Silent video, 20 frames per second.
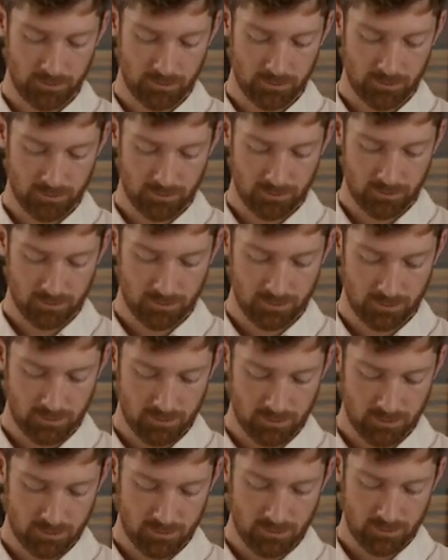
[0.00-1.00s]

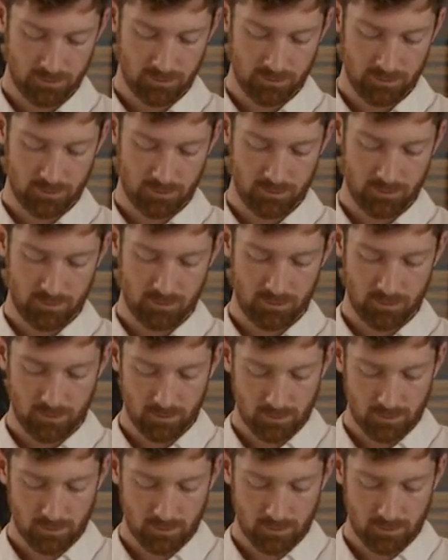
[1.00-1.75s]
No one is speaking in this clip.